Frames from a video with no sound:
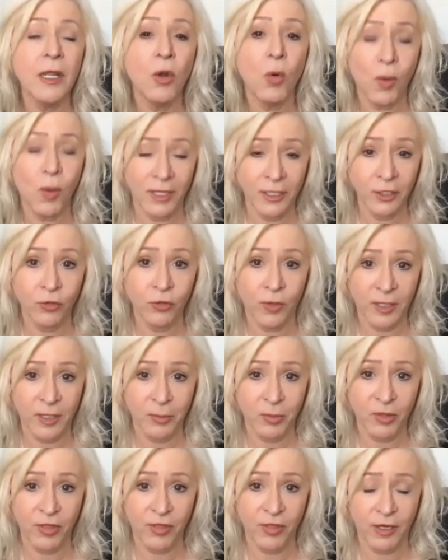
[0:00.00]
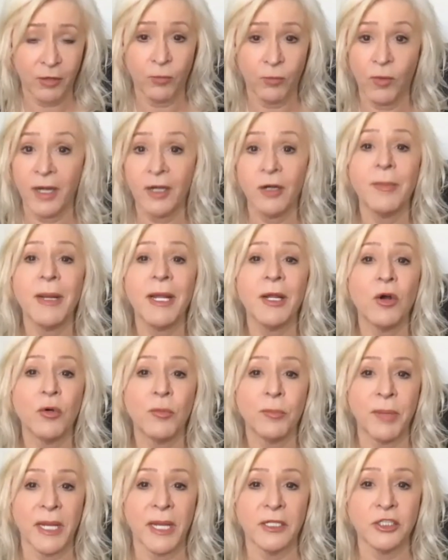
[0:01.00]
One incredible thing right on my
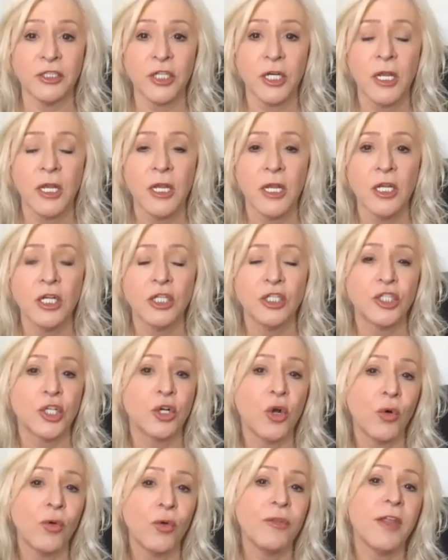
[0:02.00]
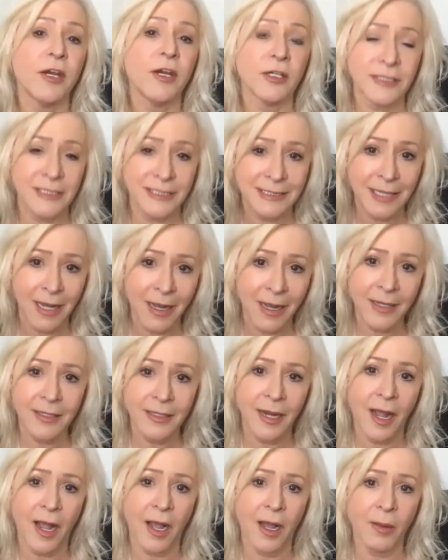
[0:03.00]
homepage. So go there, sign
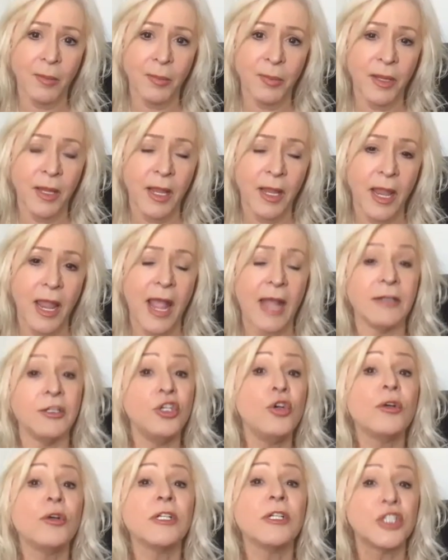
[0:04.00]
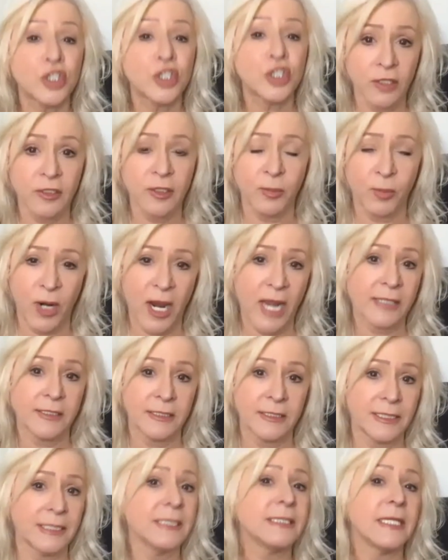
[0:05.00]
up, and you can start the
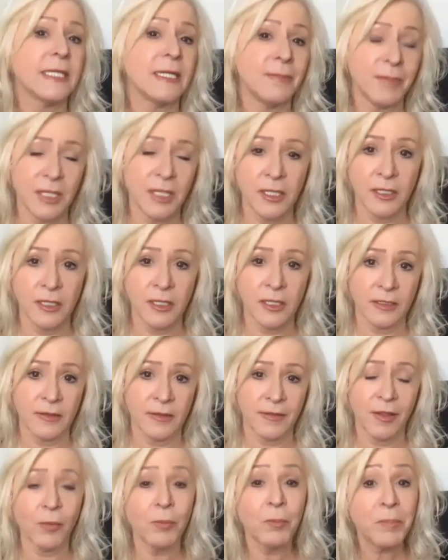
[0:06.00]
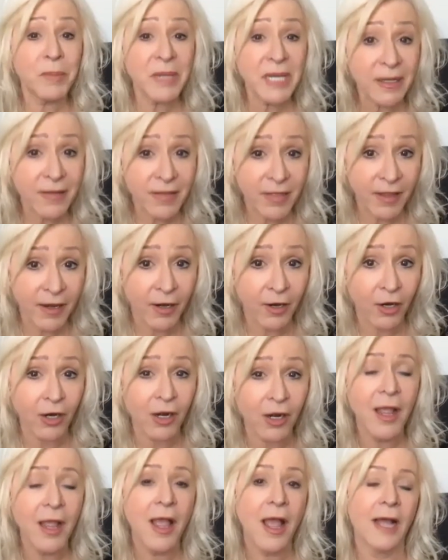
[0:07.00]
practices immediately. They'll be
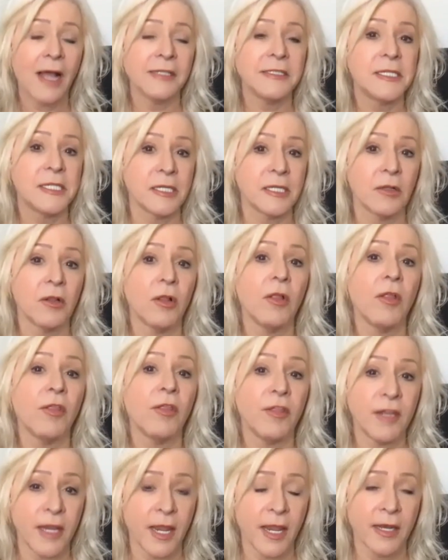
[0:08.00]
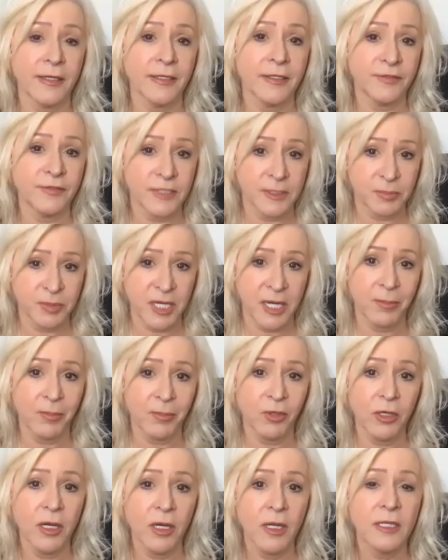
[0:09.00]
there until the end of
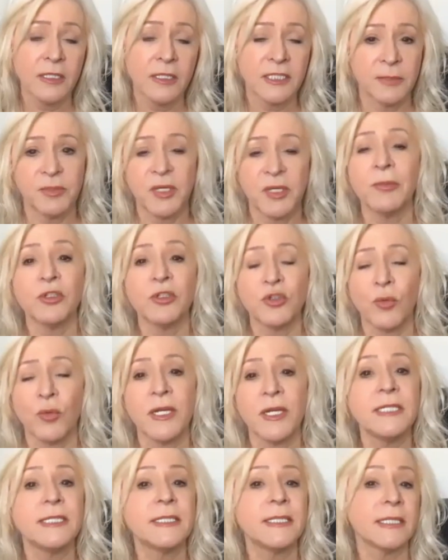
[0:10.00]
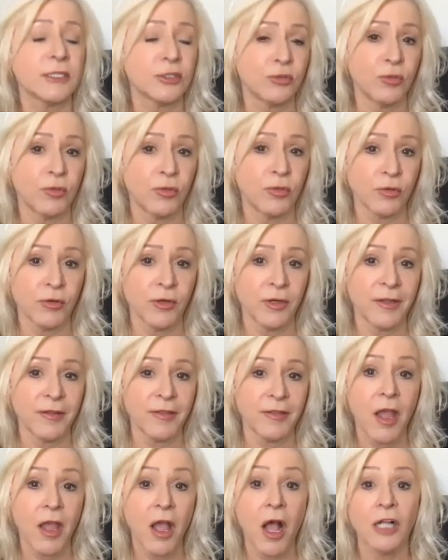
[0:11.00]
September, September 26th through
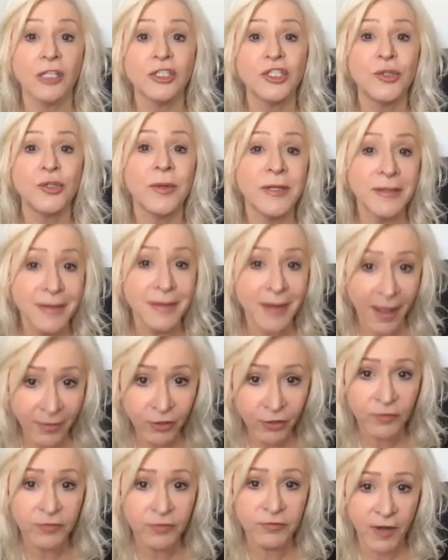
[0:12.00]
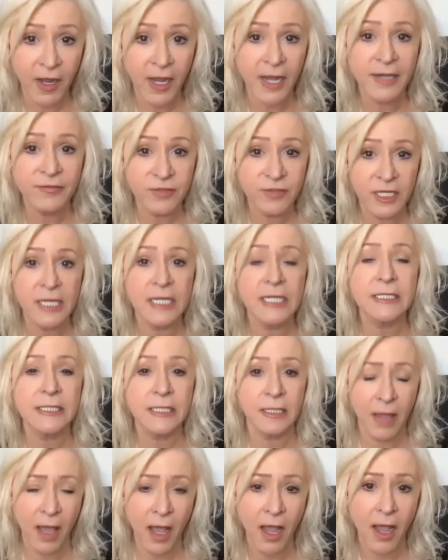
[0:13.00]
30th. I'll do another five
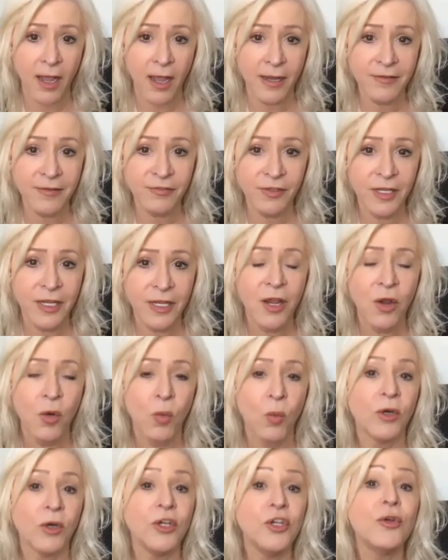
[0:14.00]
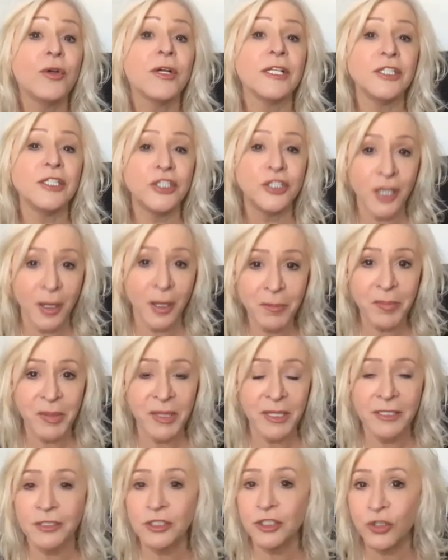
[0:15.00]
days live where you can jump
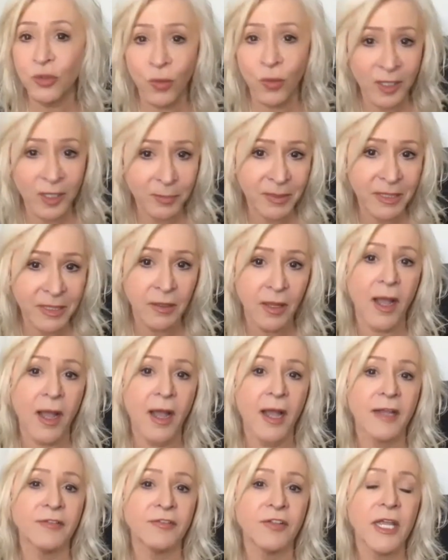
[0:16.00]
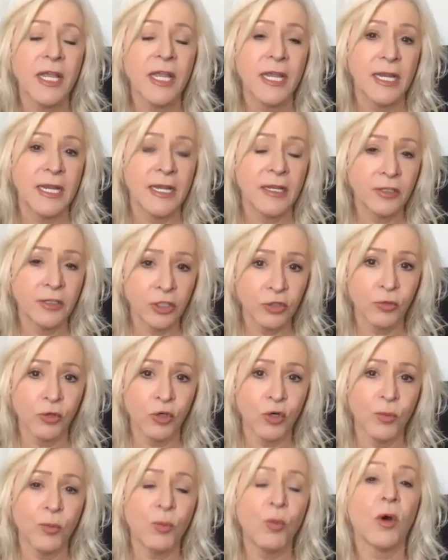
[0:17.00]
in, join me live in the
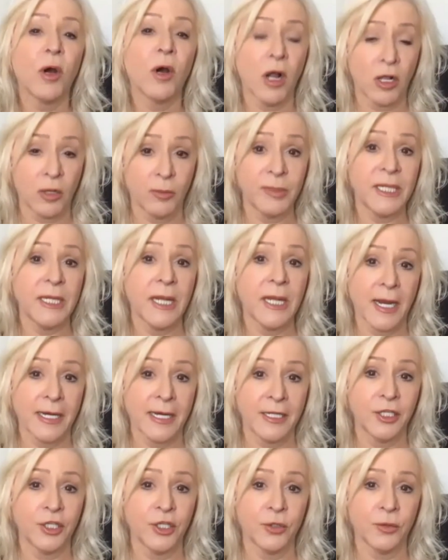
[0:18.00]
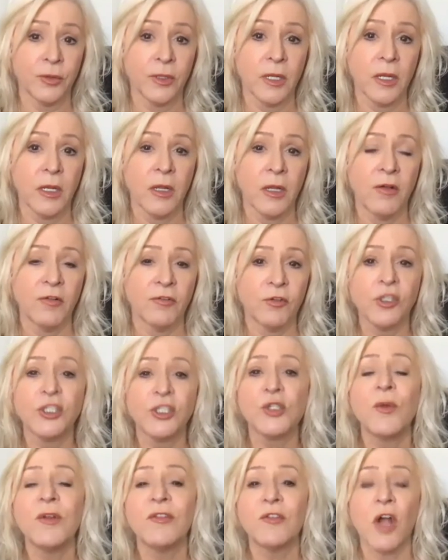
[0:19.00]
group where I'll be guiding you.
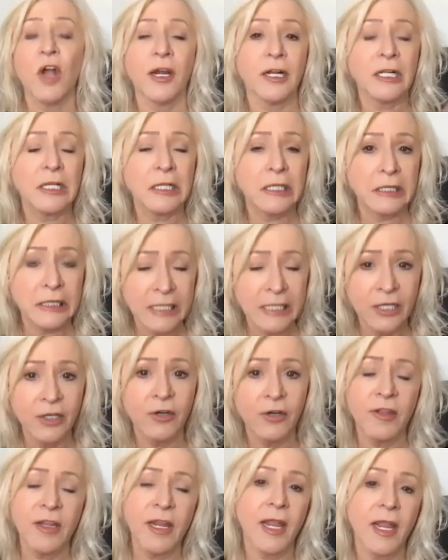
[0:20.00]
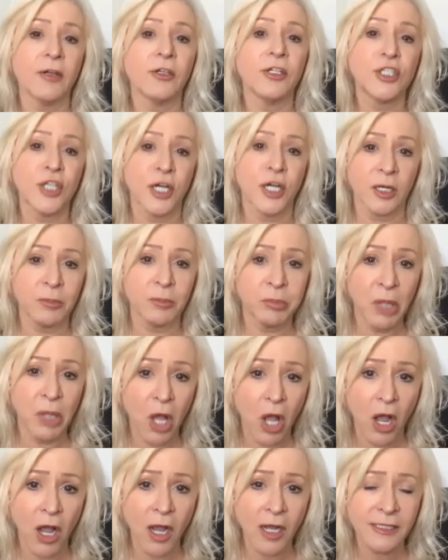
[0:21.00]
First, we've got to clear the energetic
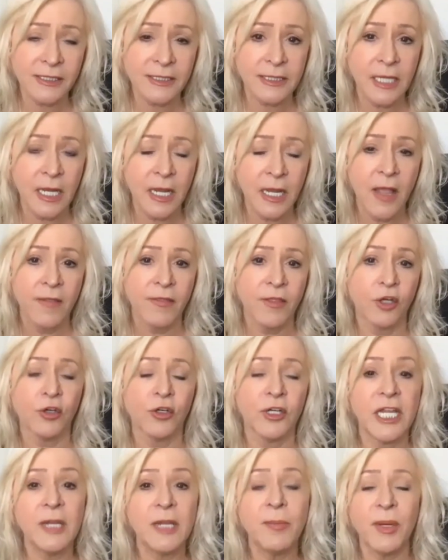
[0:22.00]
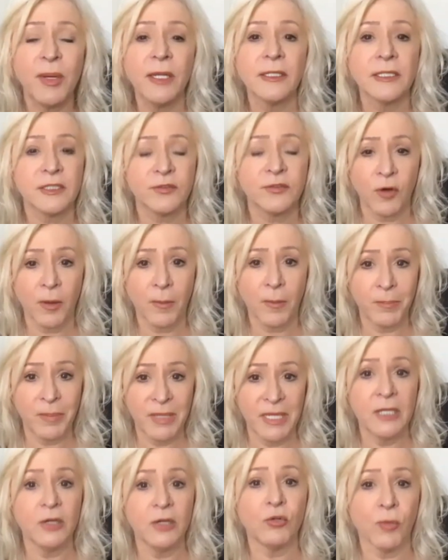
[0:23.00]
blocks that are keeping us from
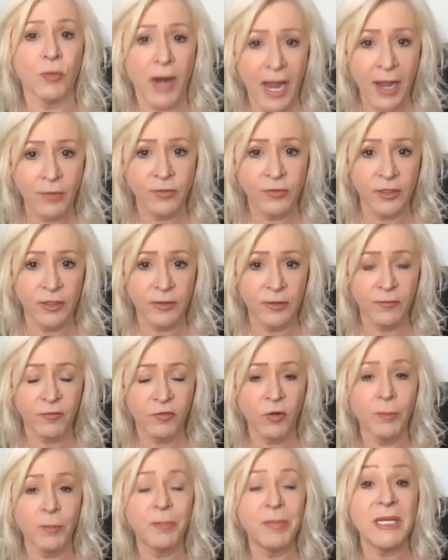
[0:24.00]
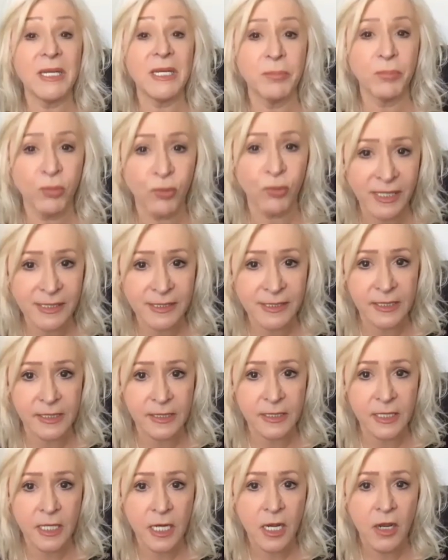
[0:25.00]
being grounded, from being
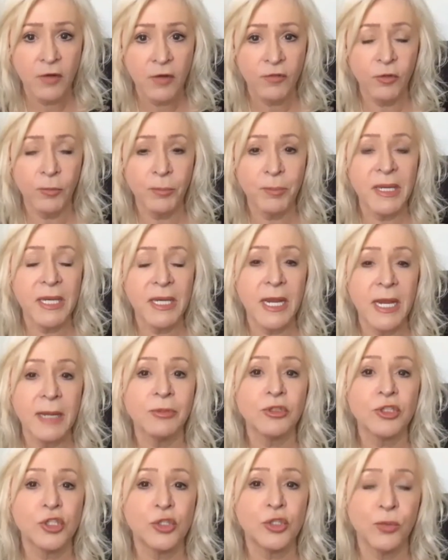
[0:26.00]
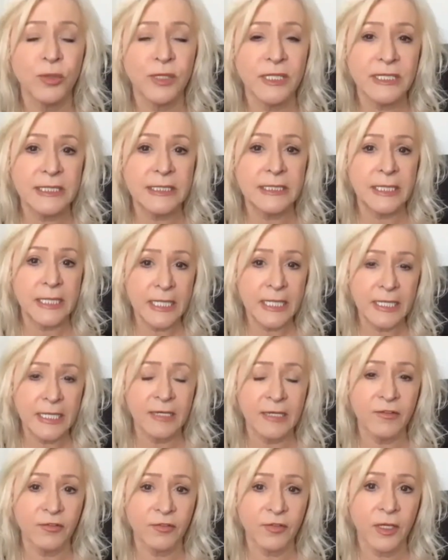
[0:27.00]
present, from being able to
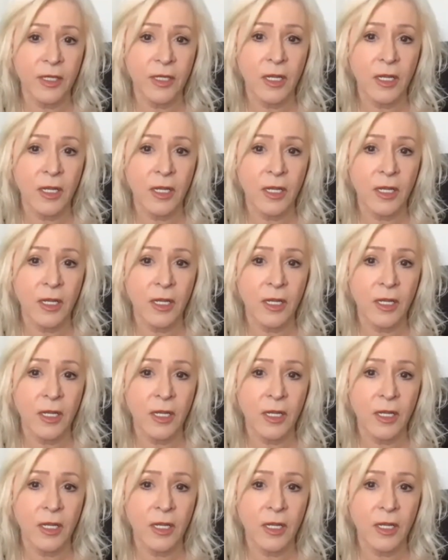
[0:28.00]
receive